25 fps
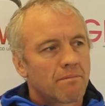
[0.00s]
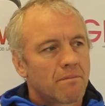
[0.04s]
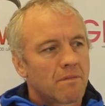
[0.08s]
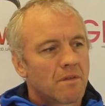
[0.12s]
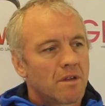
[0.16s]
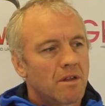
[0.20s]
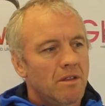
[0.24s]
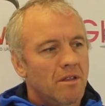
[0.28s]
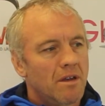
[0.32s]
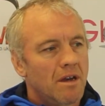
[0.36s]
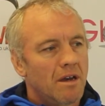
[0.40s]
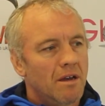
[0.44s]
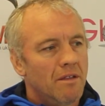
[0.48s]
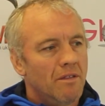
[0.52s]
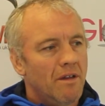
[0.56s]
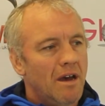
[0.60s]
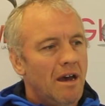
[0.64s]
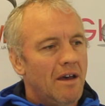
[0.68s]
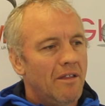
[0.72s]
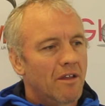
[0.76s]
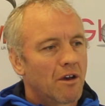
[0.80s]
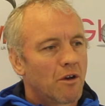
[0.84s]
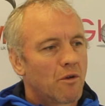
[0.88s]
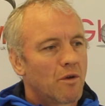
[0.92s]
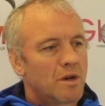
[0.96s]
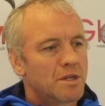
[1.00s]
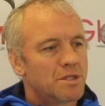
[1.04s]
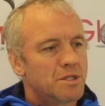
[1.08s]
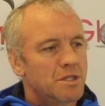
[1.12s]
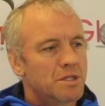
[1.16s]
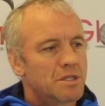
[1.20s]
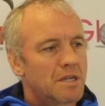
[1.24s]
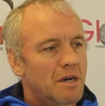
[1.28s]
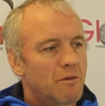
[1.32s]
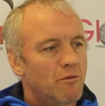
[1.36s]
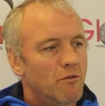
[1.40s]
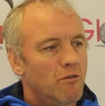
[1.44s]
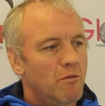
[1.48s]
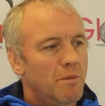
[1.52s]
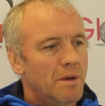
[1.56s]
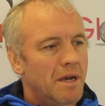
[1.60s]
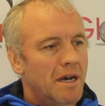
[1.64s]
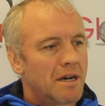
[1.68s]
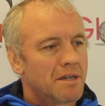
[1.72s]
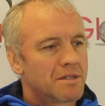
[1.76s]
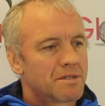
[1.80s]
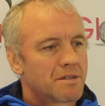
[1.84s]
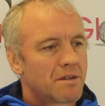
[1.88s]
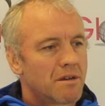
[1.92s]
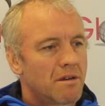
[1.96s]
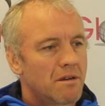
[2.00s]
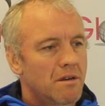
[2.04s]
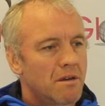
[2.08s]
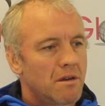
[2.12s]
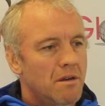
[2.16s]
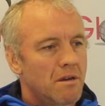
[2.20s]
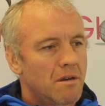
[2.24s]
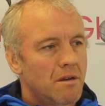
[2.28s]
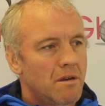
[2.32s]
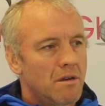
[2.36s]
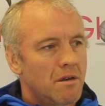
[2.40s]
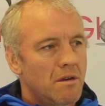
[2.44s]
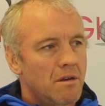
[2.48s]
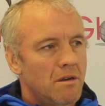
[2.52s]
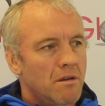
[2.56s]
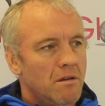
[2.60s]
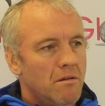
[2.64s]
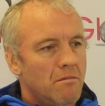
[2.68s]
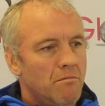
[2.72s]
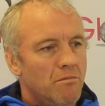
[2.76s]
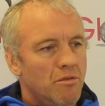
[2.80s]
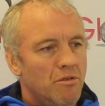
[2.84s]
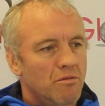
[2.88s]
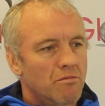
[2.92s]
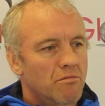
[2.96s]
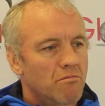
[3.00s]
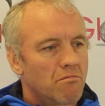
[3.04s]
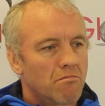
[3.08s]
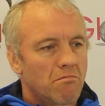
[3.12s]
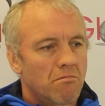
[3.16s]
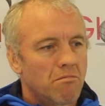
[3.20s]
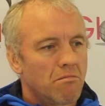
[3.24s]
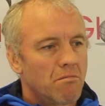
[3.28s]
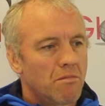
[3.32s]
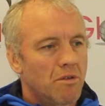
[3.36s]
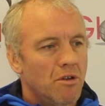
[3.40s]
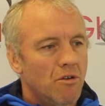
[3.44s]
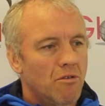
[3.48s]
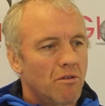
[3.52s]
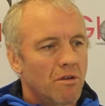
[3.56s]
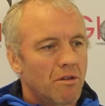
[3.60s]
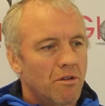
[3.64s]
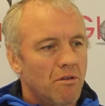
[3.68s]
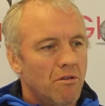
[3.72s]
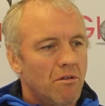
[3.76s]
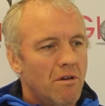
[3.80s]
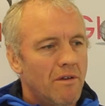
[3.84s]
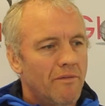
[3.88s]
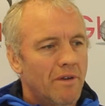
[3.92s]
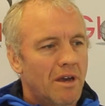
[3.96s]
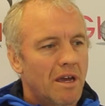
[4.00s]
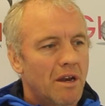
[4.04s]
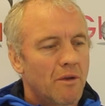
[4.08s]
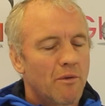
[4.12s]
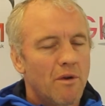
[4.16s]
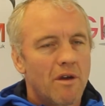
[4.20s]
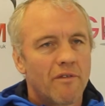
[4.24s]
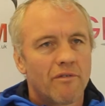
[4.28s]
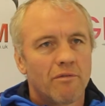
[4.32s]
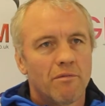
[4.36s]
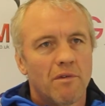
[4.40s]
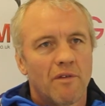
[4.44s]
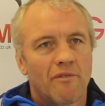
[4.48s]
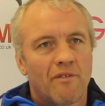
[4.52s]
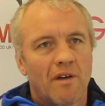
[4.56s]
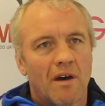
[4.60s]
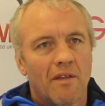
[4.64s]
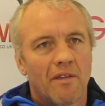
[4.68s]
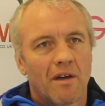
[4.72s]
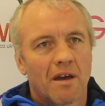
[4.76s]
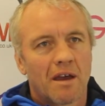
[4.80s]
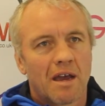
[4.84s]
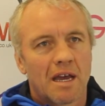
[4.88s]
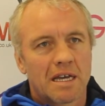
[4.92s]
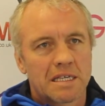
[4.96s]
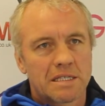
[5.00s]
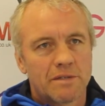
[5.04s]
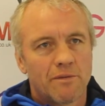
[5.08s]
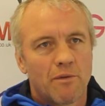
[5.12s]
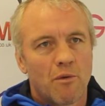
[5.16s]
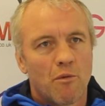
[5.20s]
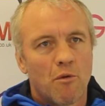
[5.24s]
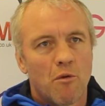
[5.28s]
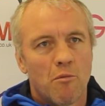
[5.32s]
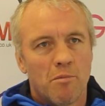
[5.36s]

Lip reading: And they're the questions that will be asked. But don't ever get away from the fact that Castleville were